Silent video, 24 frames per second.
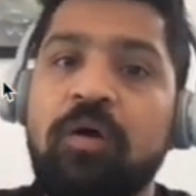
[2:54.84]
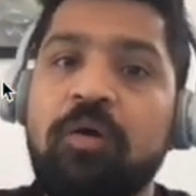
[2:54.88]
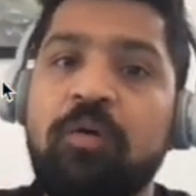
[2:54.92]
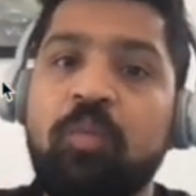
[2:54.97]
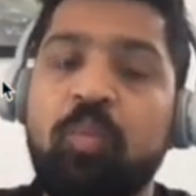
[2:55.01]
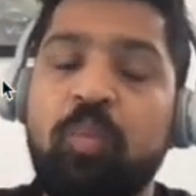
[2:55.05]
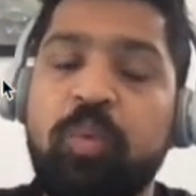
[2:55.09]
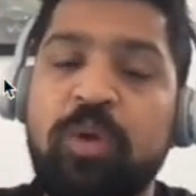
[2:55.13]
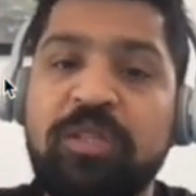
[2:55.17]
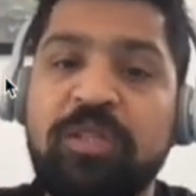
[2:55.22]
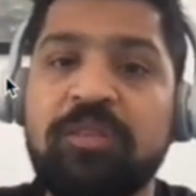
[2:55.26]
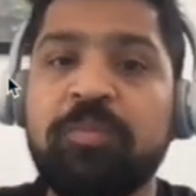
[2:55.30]

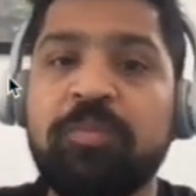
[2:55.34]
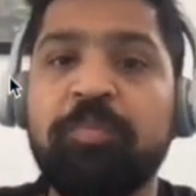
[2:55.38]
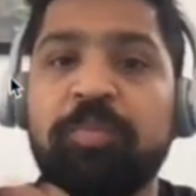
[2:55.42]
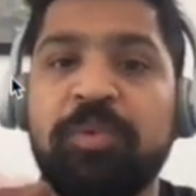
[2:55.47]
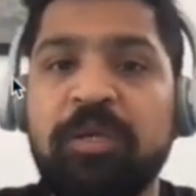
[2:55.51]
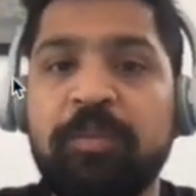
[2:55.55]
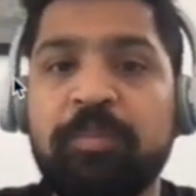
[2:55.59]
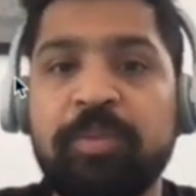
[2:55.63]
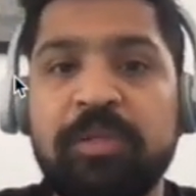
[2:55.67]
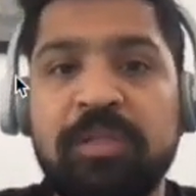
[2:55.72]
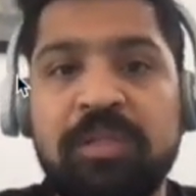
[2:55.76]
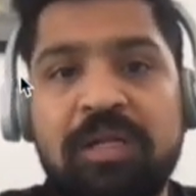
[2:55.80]
with
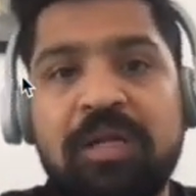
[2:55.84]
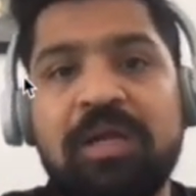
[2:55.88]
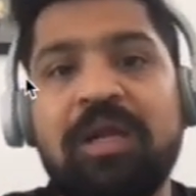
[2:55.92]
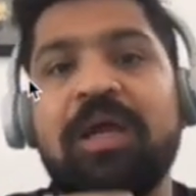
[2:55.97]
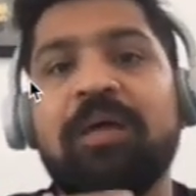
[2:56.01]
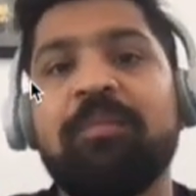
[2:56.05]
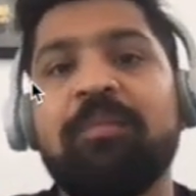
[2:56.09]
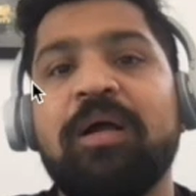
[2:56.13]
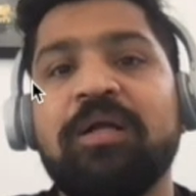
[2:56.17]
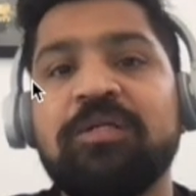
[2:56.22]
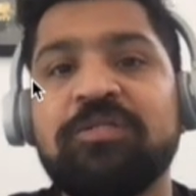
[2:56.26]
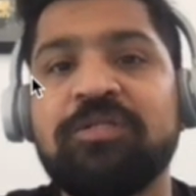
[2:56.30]
people that
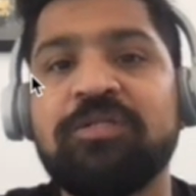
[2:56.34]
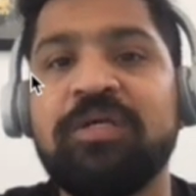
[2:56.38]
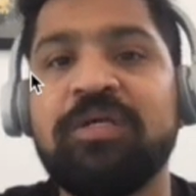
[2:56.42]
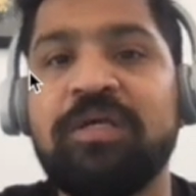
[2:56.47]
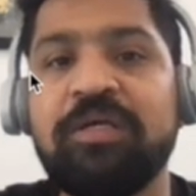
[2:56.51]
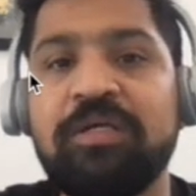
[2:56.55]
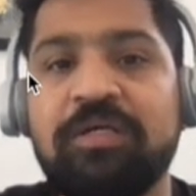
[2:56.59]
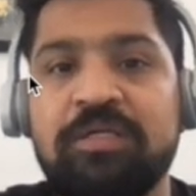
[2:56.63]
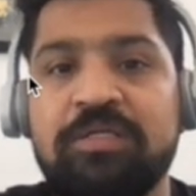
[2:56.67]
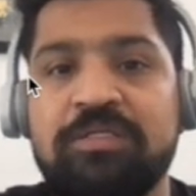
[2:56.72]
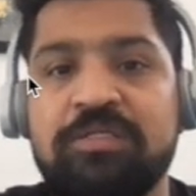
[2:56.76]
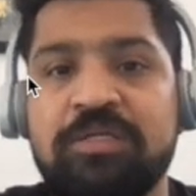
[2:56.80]
I'm actually
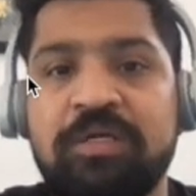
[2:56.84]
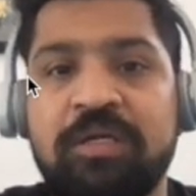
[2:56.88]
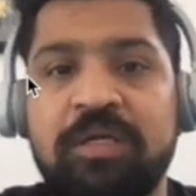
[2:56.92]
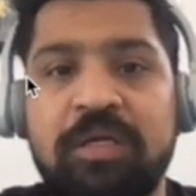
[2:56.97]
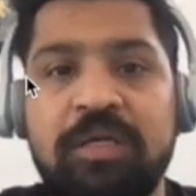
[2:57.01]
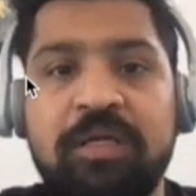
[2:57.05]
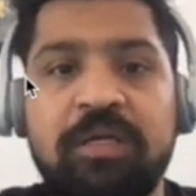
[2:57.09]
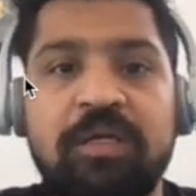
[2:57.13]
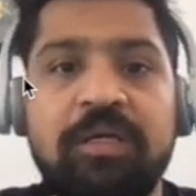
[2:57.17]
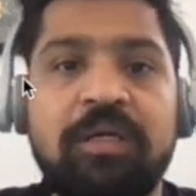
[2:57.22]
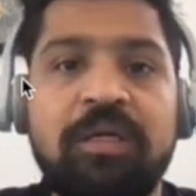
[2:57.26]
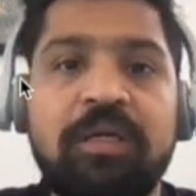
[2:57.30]
interested
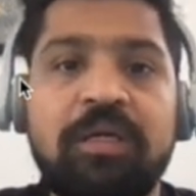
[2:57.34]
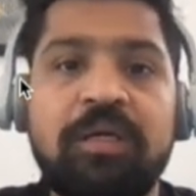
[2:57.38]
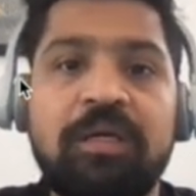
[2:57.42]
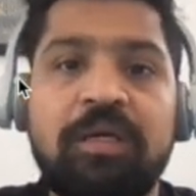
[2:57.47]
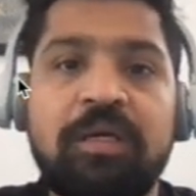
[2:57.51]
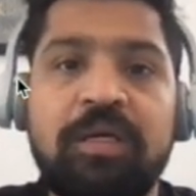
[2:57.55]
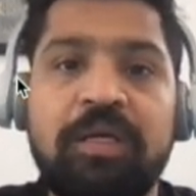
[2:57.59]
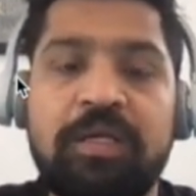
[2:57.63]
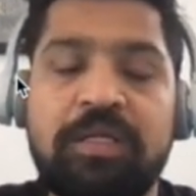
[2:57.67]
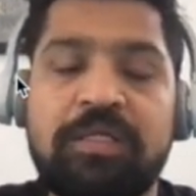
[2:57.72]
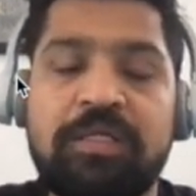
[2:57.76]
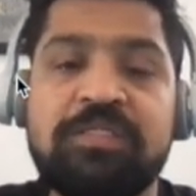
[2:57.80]
in
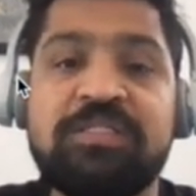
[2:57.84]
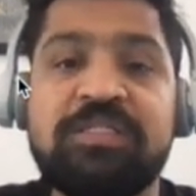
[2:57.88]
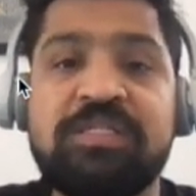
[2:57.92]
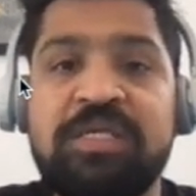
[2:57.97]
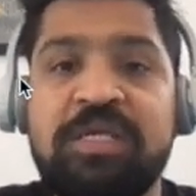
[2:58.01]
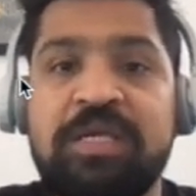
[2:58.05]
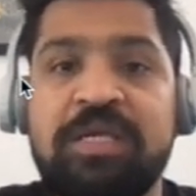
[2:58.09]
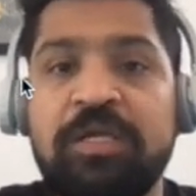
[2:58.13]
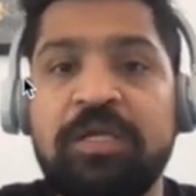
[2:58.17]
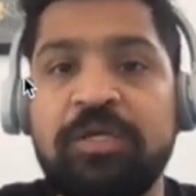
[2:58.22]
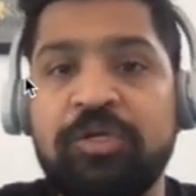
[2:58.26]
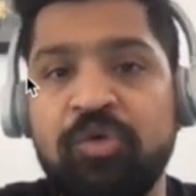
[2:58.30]
in
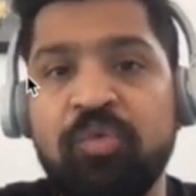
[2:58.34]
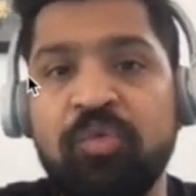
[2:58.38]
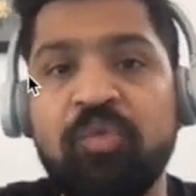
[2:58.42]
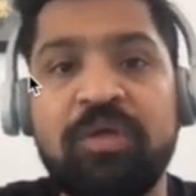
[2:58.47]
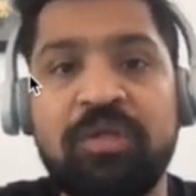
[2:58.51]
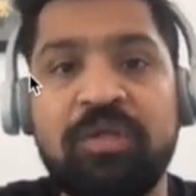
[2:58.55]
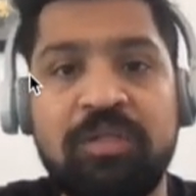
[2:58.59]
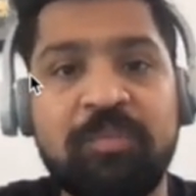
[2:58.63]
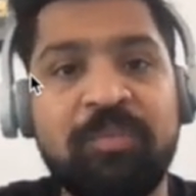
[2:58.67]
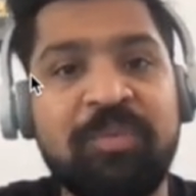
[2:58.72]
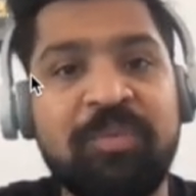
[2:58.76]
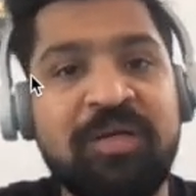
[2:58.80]
seeing
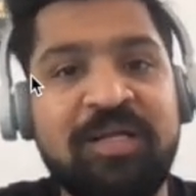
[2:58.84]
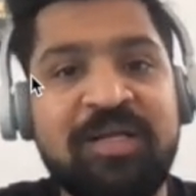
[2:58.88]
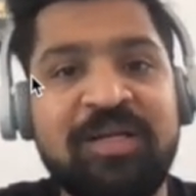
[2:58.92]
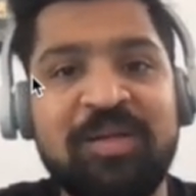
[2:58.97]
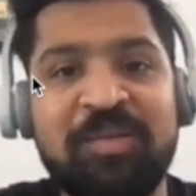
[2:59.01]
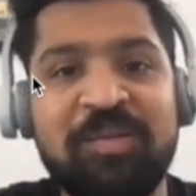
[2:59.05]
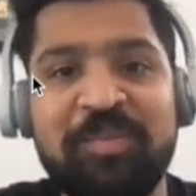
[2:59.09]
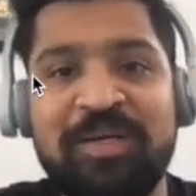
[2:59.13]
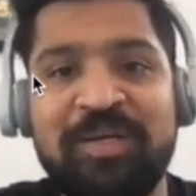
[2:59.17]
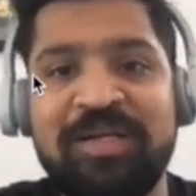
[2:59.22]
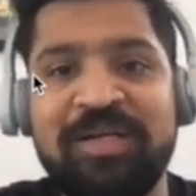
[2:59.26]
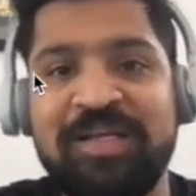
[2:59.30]
during the
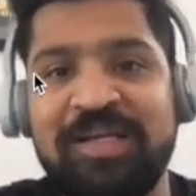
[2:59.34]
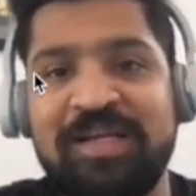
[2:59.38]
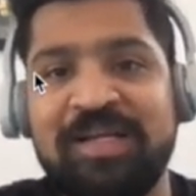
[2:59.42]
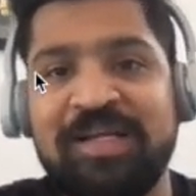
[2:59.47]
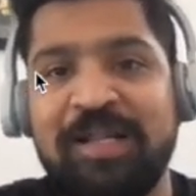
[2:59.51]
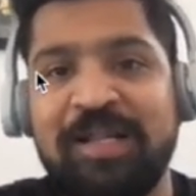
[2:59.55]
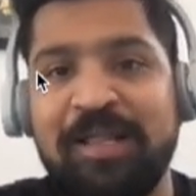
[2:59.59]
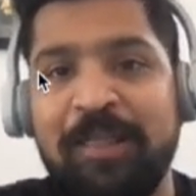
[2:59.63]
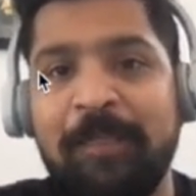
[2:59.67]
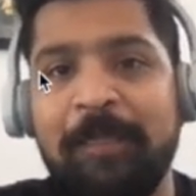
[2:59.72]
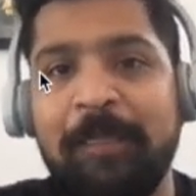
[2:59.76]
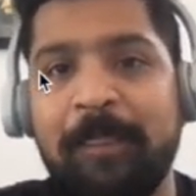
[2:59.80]
particular meeting,
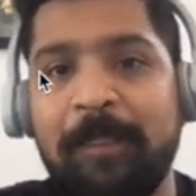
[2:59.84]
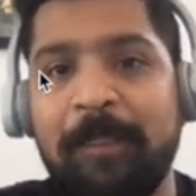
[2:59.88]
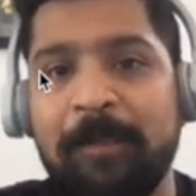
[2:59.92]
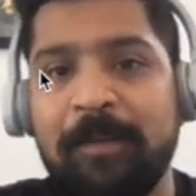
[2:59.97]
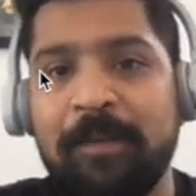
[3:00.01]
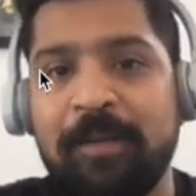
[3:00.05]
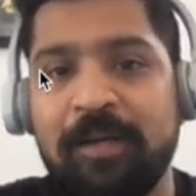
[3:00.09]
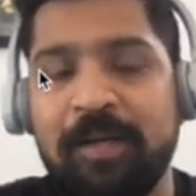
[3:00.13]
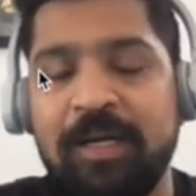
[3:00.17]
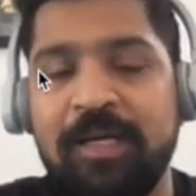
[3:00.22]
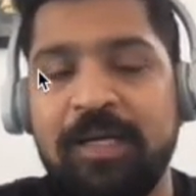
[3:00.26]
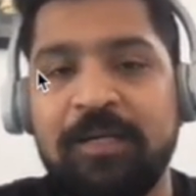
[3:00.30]

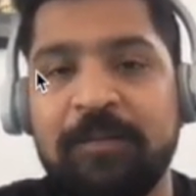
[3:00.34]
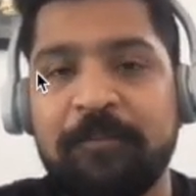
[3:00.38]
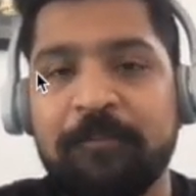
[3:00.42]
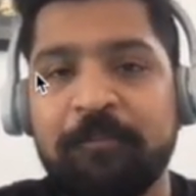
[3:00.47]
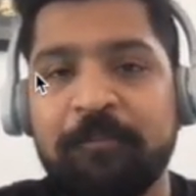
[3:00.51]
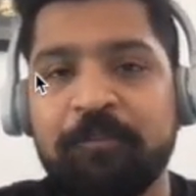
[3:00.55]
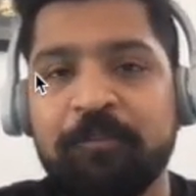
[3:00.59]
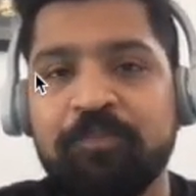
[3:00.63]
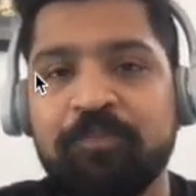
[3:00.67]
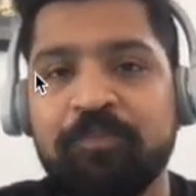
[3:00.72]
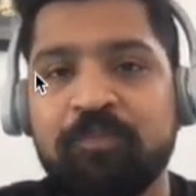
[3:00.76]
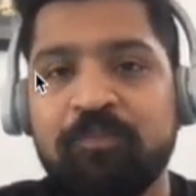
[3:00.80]
right?
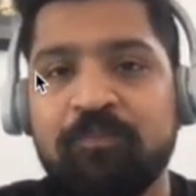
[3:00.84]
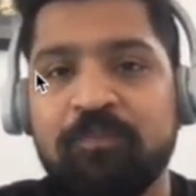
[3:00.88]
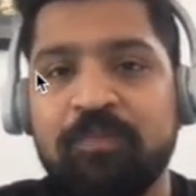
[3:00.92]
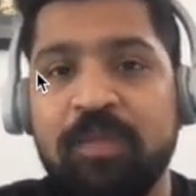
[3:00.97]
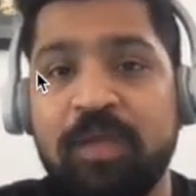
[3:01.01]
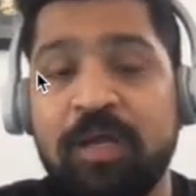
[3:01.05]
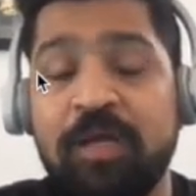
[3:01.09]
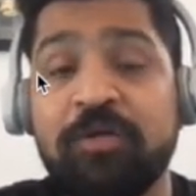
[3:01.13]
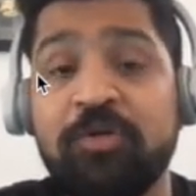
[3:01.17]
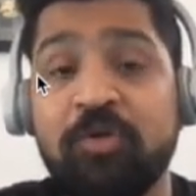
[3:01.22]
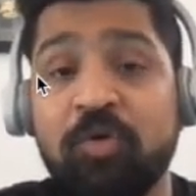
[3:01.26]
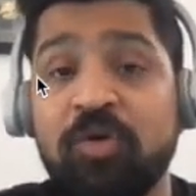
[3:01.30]

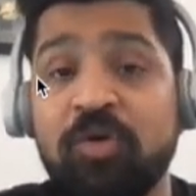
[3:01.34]
I told